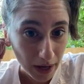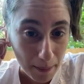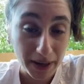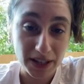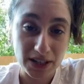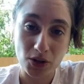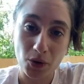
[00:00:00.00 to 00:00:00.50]

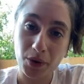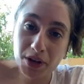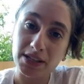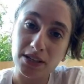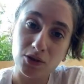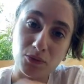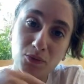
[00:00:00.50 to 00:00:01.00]
But it's so
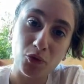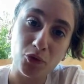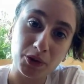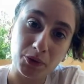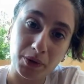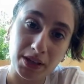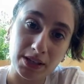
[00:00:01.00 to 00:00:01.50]
easy to move
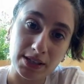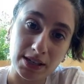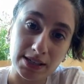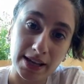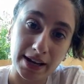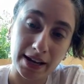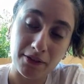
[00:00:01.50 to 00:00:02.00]
between the
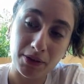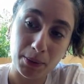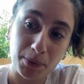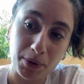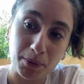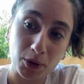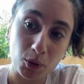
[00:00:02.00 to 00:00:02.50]
cities. Like even the
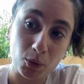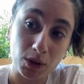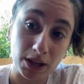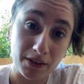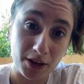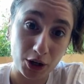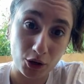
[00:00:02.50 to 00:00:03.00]
people who
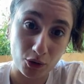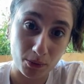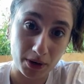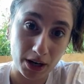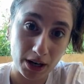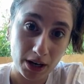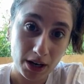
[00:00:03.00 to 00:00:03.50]
live in
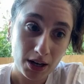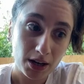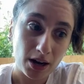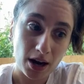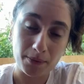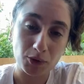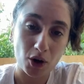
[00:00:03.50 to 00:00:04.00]
Gyumri
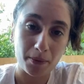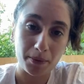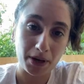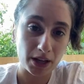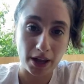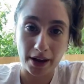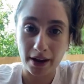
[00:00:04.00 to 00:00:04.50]
come to
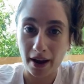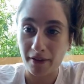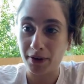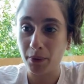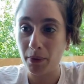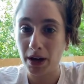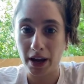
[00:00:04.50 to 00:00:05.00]
Armenia like every
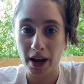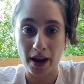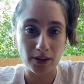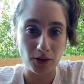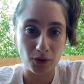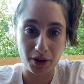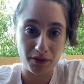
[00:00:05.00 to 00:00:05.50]

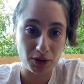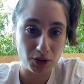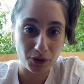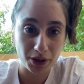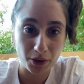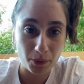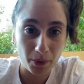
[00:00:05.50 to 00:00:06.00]
weekend or even
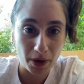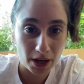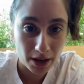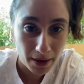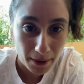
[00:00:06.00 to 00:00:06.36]
during the week.